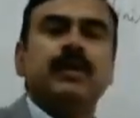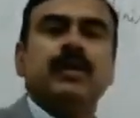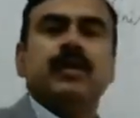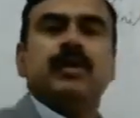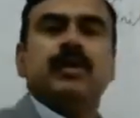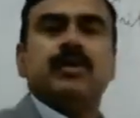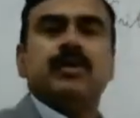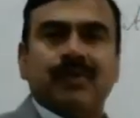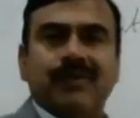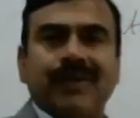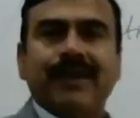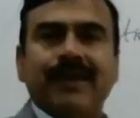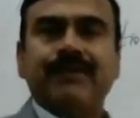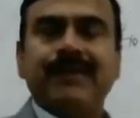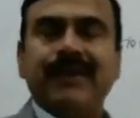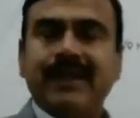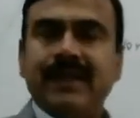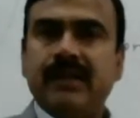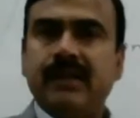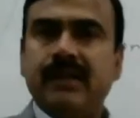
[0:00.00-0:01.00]
So when
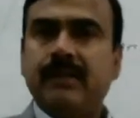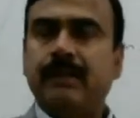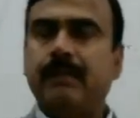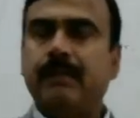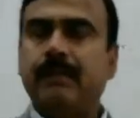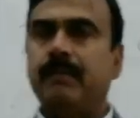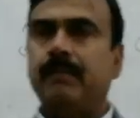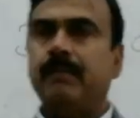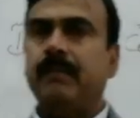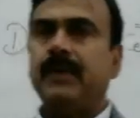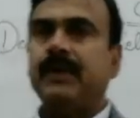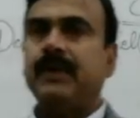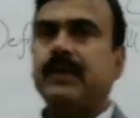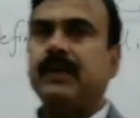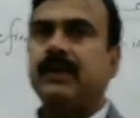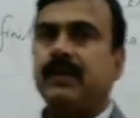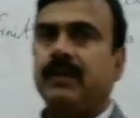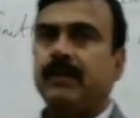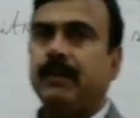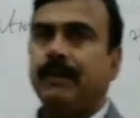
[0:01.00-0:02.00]
we
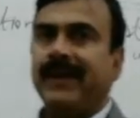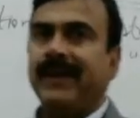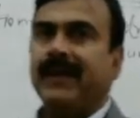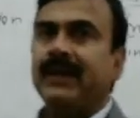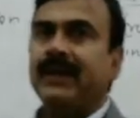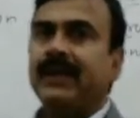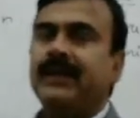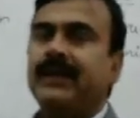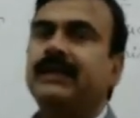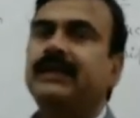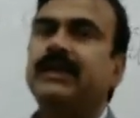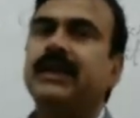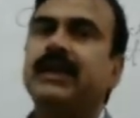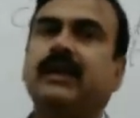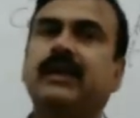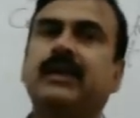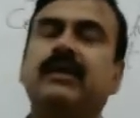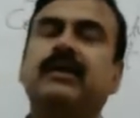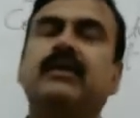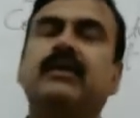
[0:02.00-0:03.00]
begin
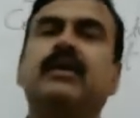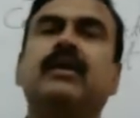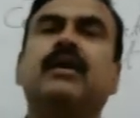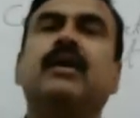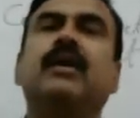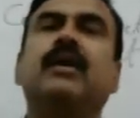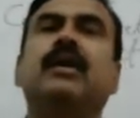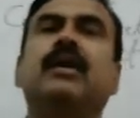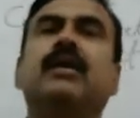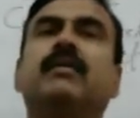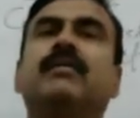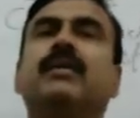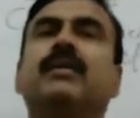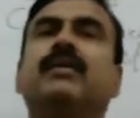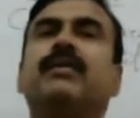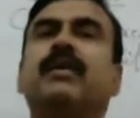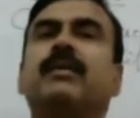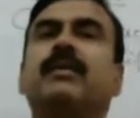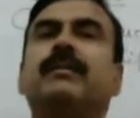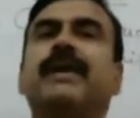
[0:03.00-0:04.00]
anything,
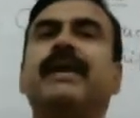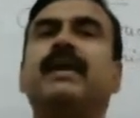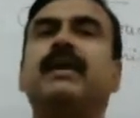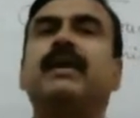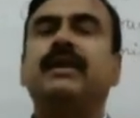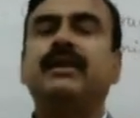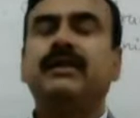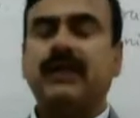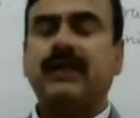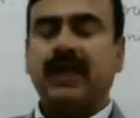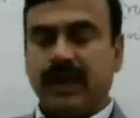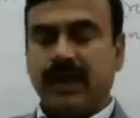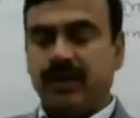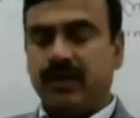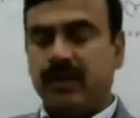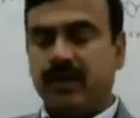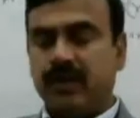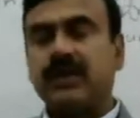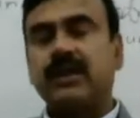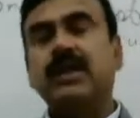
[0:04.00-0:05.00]
before beginning, the
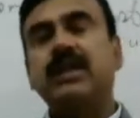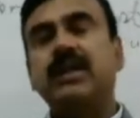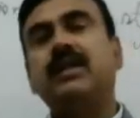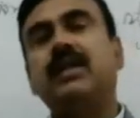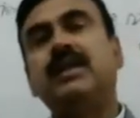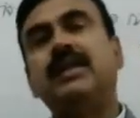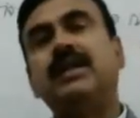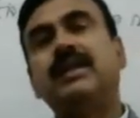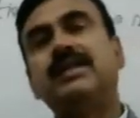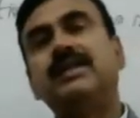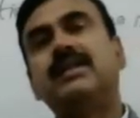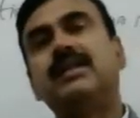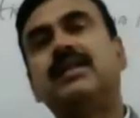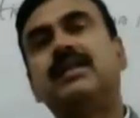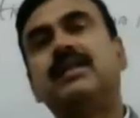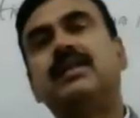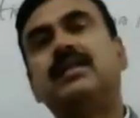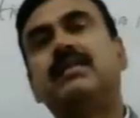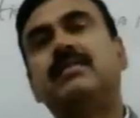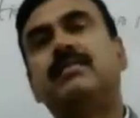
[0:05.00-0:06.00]
introductory knowledge
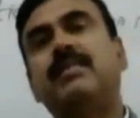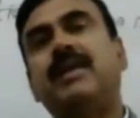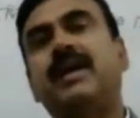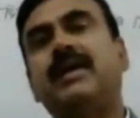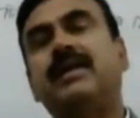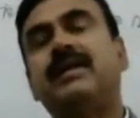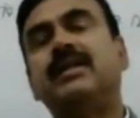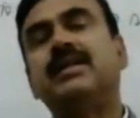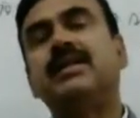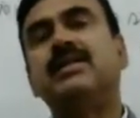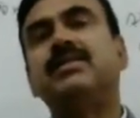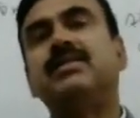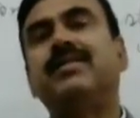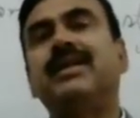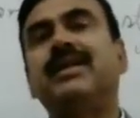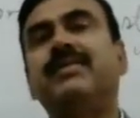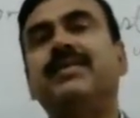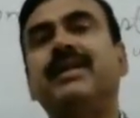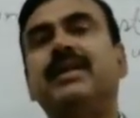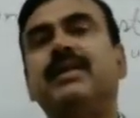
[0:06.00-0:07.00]
part is
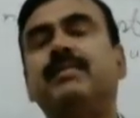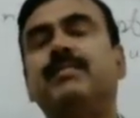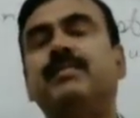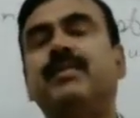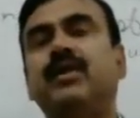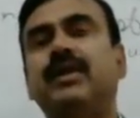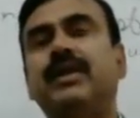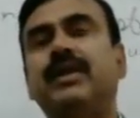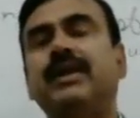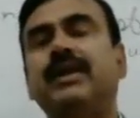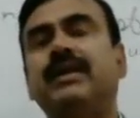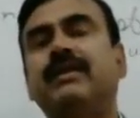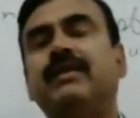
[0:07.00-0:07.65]
very important.